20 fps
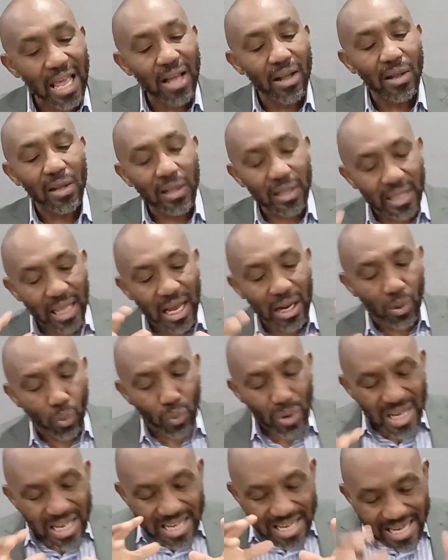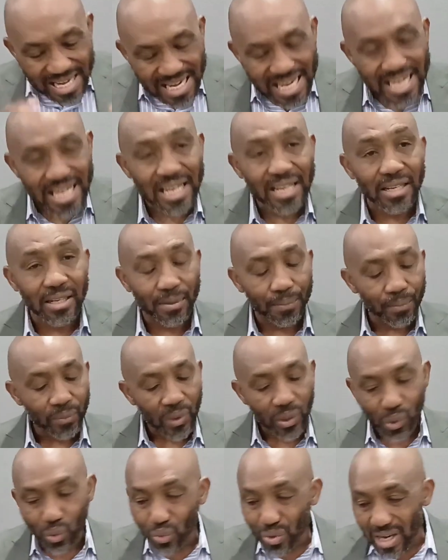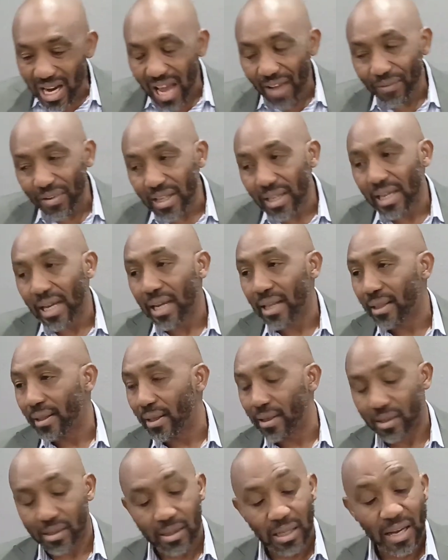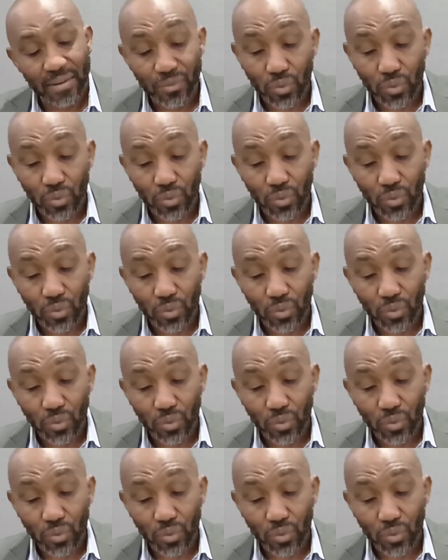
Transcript: all that we need to navigate this life,